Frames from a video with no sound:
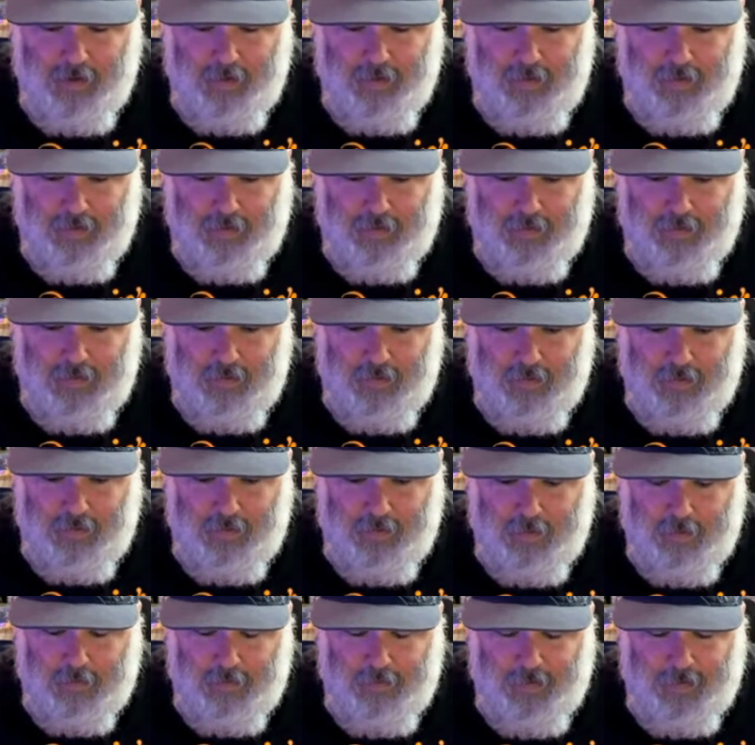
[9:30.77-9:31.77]
This
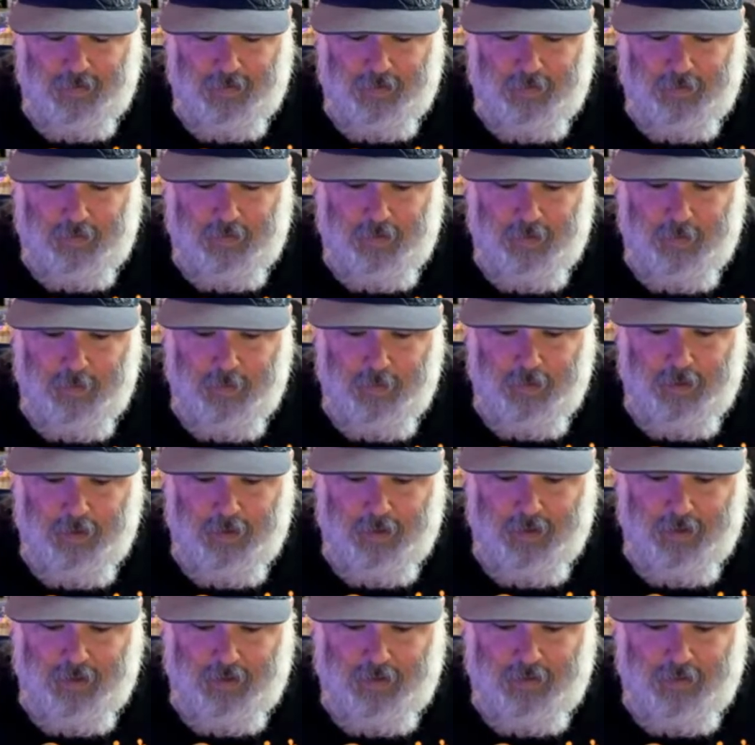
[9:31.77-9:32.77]
is a 50-cent
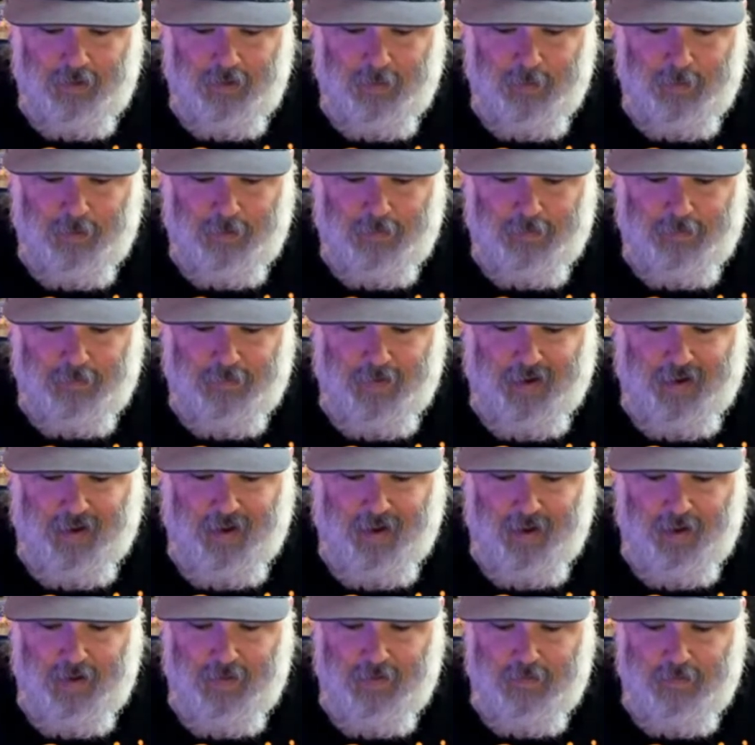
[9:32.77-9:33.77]
book. It's number
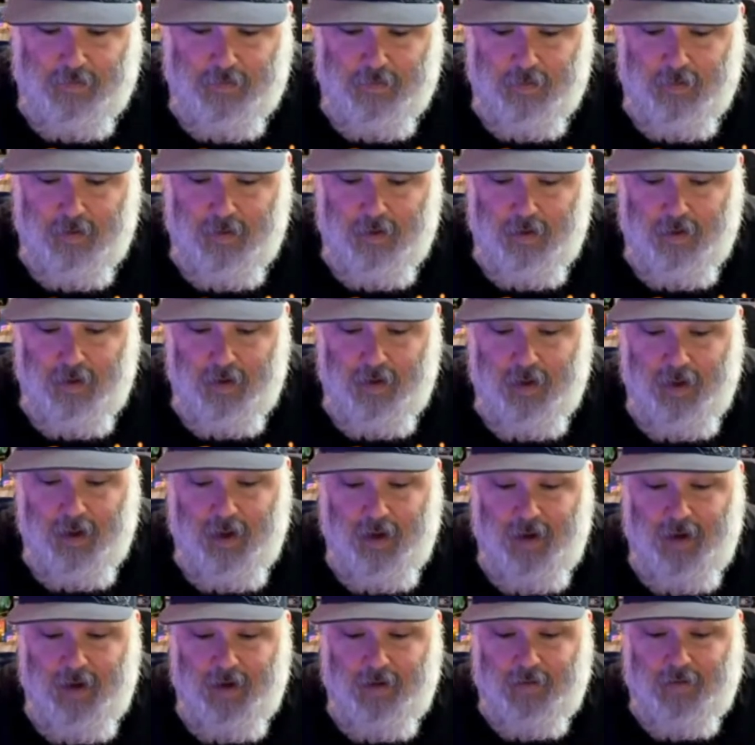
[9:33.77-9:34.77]
5.
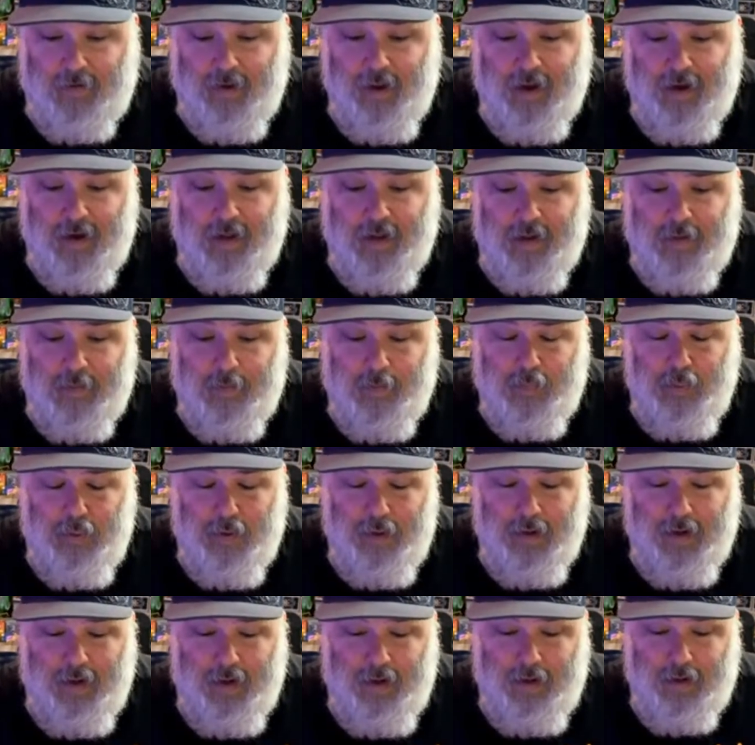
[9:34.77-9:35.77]
And it's got a
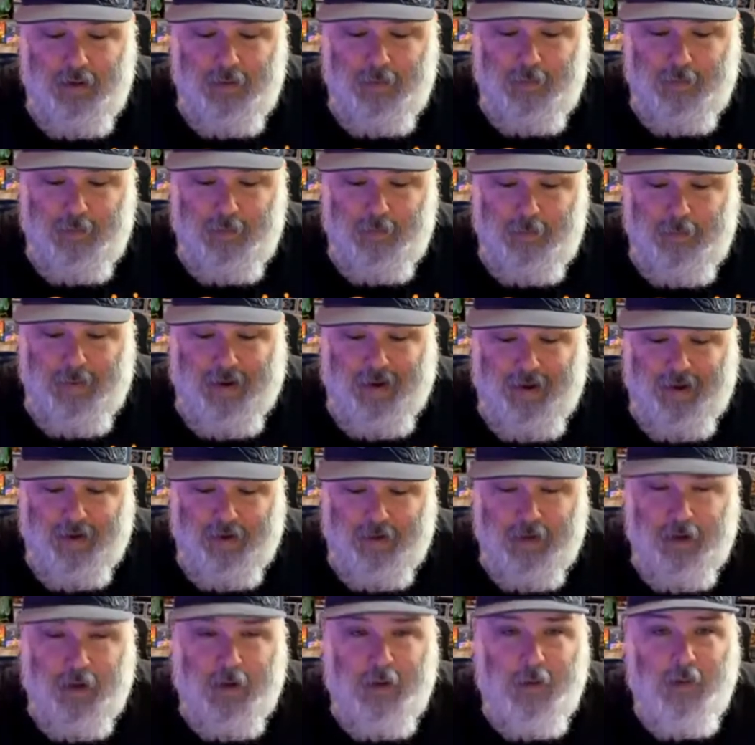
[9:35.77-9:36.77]
pretty
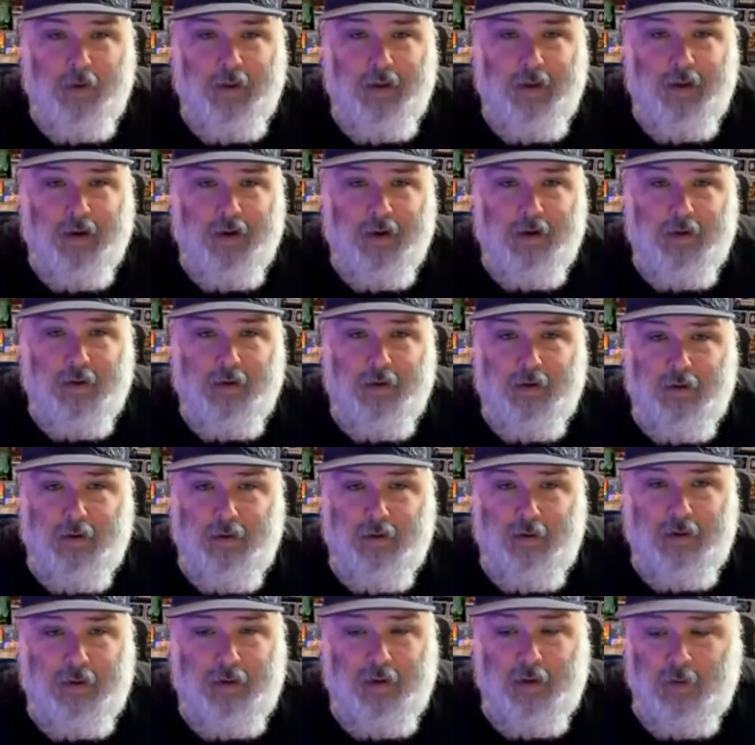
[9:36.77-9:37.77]
bad dog ear
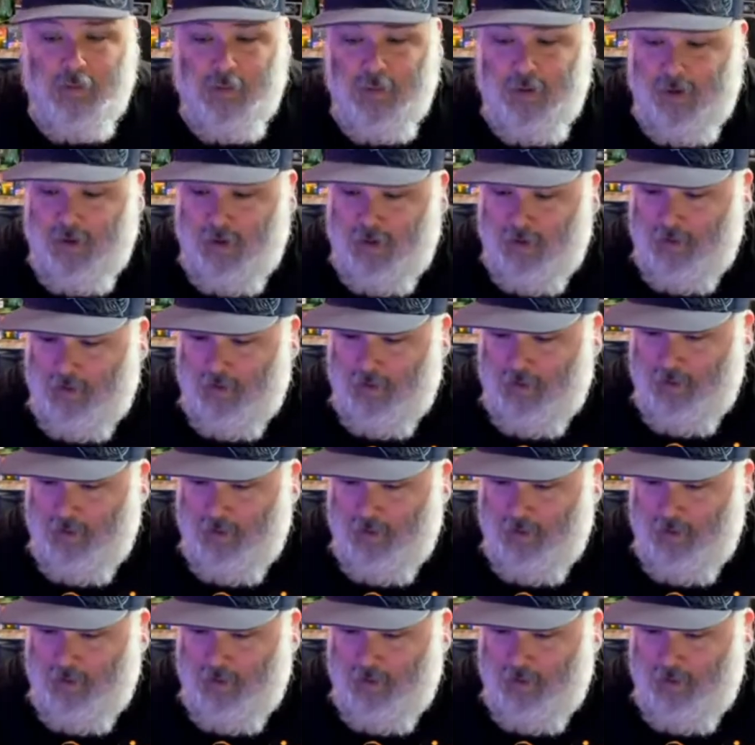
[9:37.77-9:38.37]
on it.